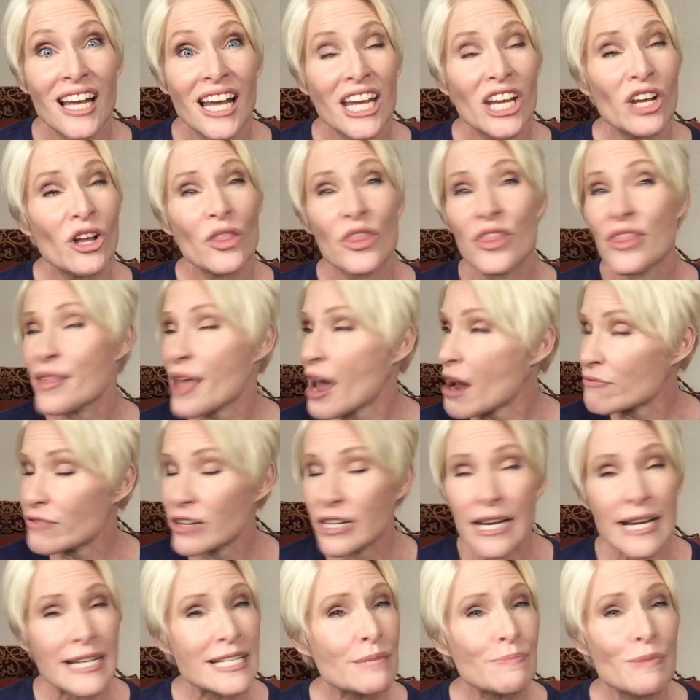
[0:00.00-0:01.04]
You'll never
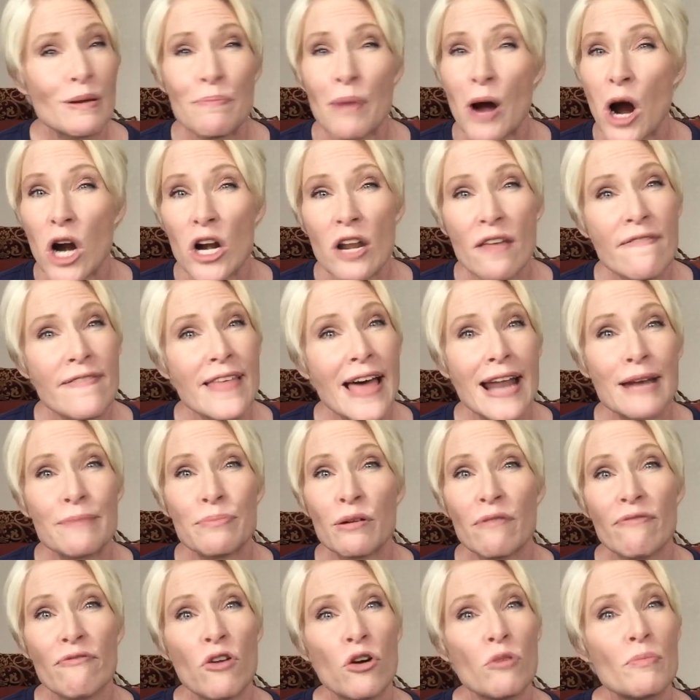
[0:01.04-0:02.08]
get to be part of that
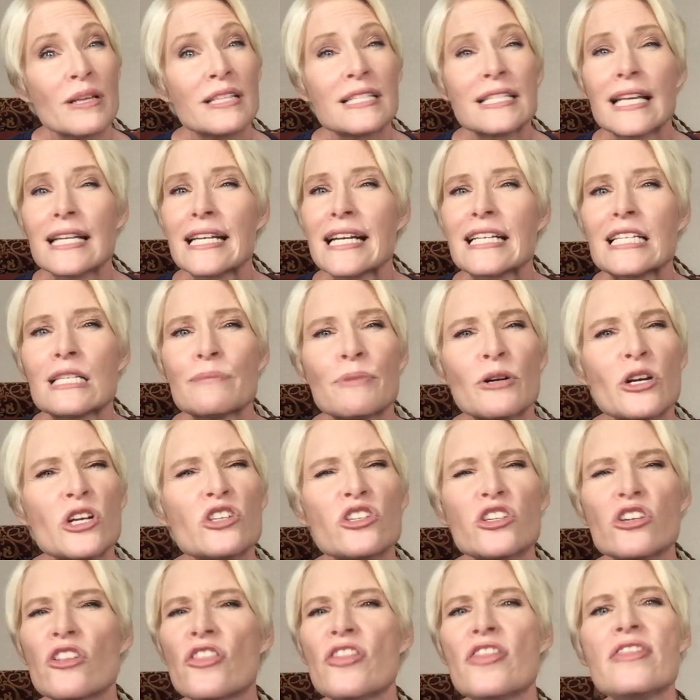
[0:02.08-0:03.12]
performance, that
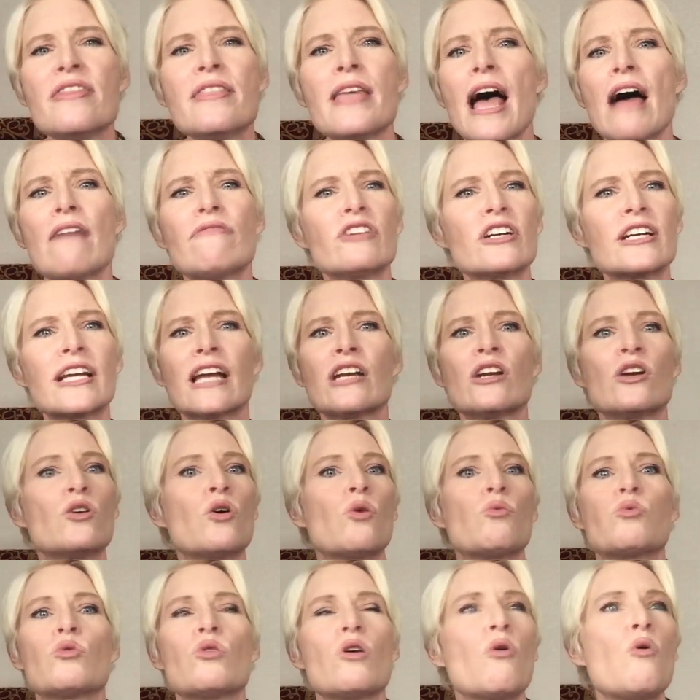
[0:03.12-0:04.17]
experience. You'll never get an
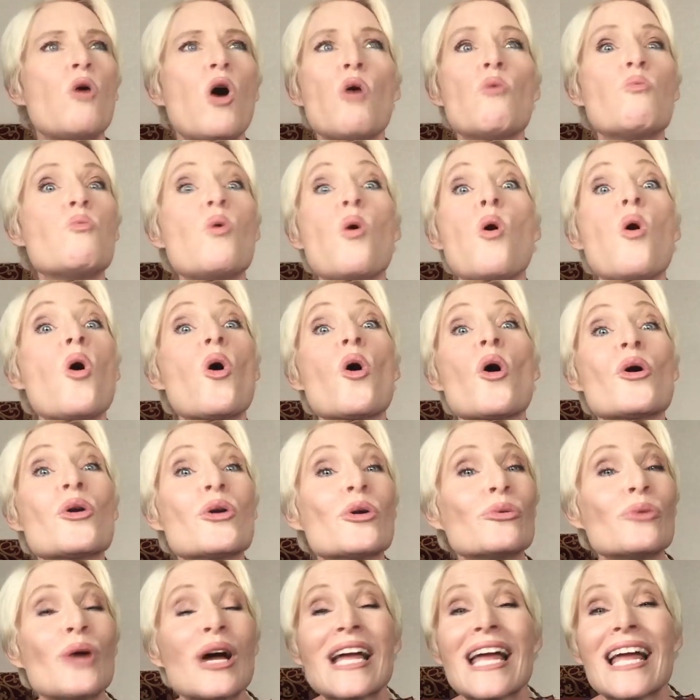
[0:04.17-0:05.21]
award
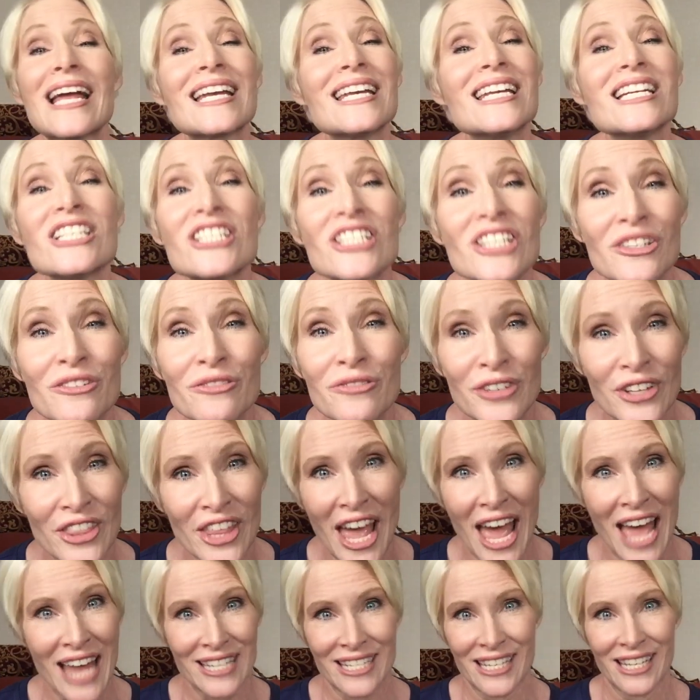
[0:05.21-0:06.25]
or recognition for
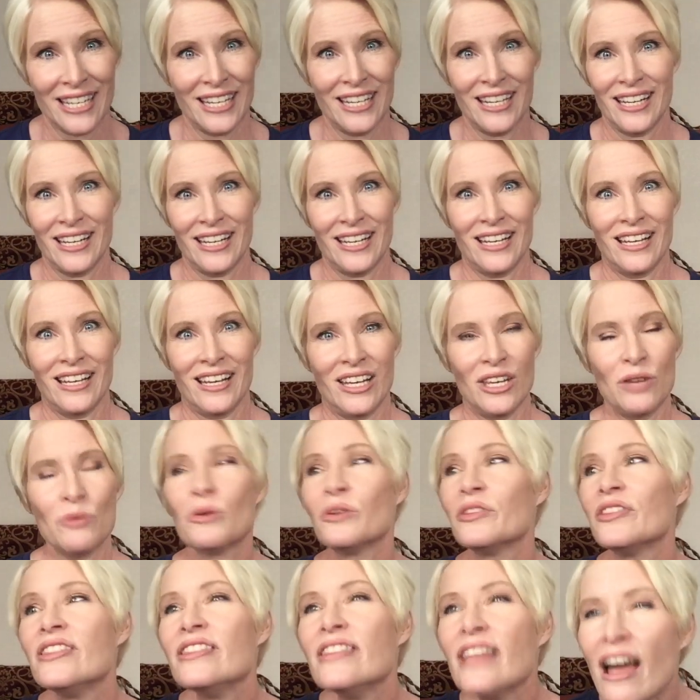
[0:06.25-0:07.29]
that. You
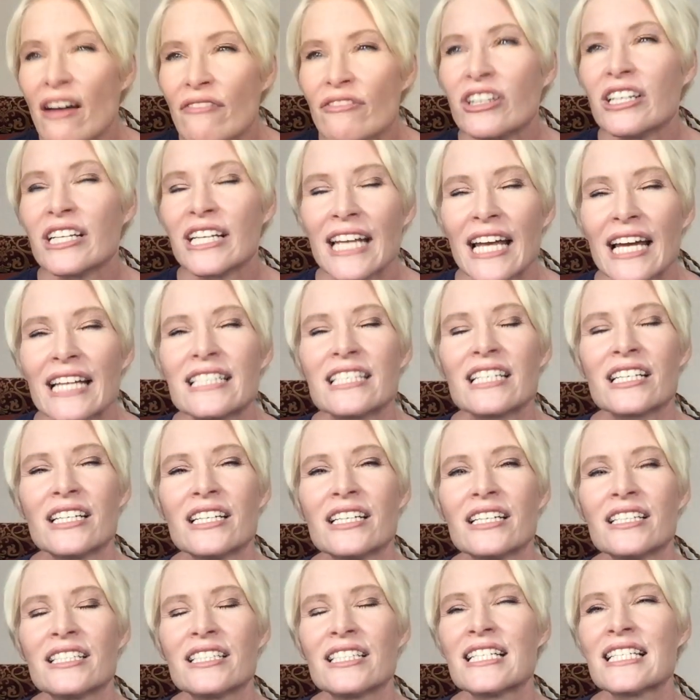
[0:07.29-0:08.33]
will never get
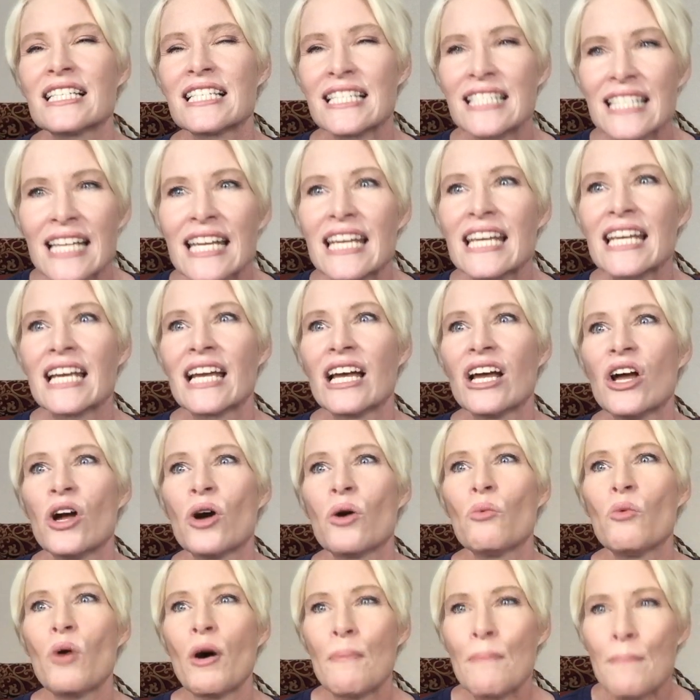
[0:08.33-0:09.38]
to, to see
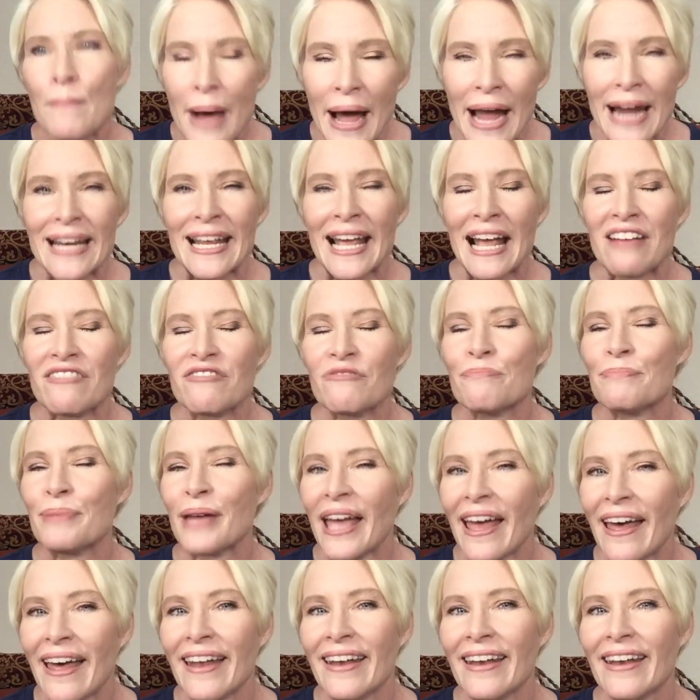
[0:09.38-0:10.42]
what might have
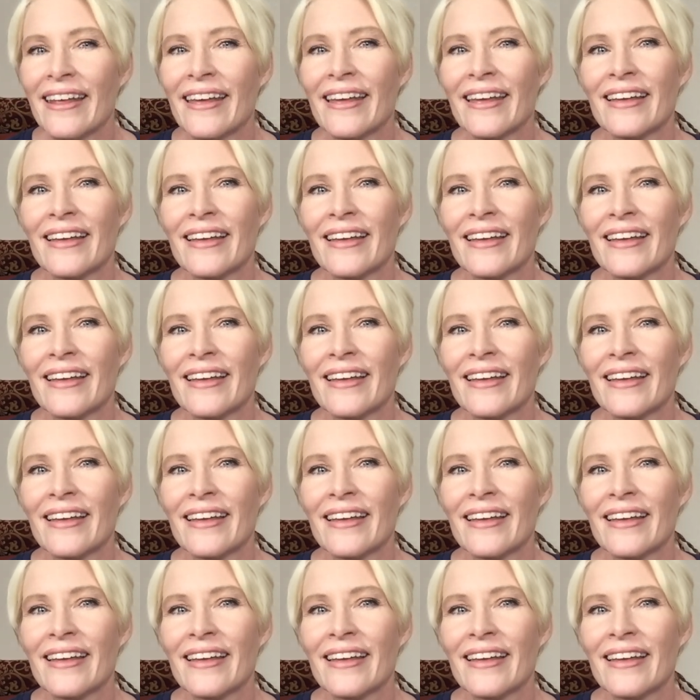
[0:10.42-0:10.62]
been.